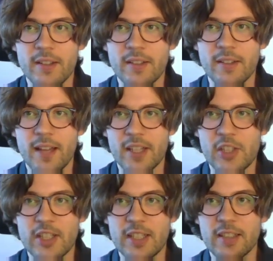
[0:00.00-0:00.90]

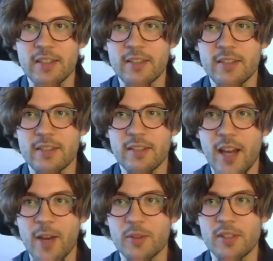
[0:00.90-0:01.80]
actually,
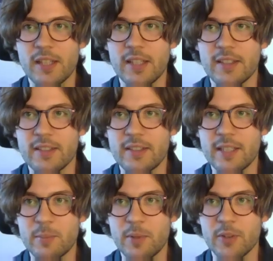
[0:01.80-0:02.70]
I would say,
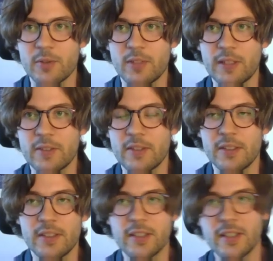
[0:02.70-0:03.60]
Desperado Freighter.
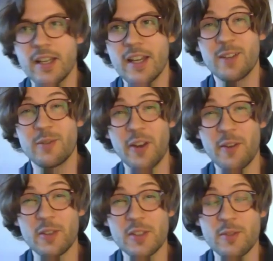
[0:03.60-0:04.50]
A
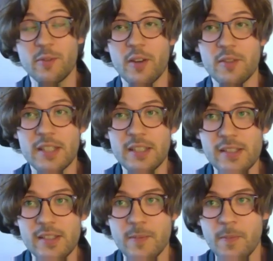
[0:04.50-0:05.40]
5-cost
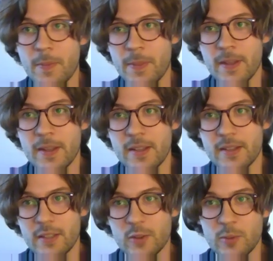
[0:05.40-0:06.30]
5/6
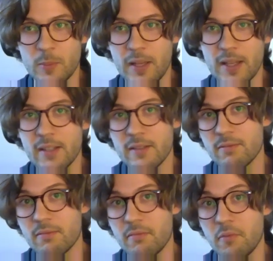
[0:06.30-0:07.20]
that you can play
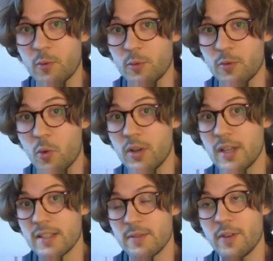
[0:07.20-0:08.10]
for 4
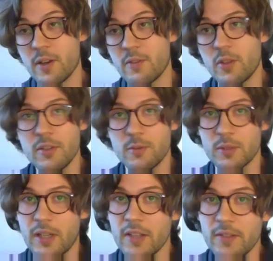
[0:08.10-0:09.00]
as a 5/4 with
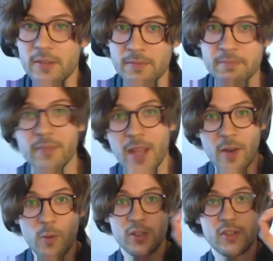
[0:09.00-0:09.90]
Han was